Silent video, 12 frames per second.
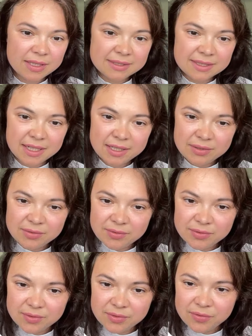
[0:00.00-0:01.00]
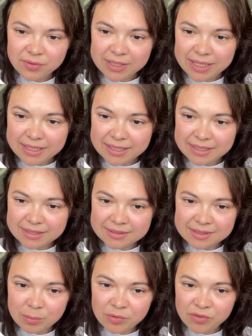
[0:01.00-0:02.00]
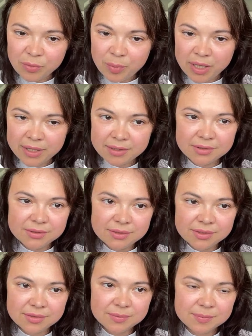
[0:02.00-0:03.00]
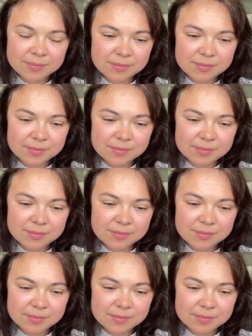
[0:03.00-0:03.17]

It's kind of forgetting some of the panels,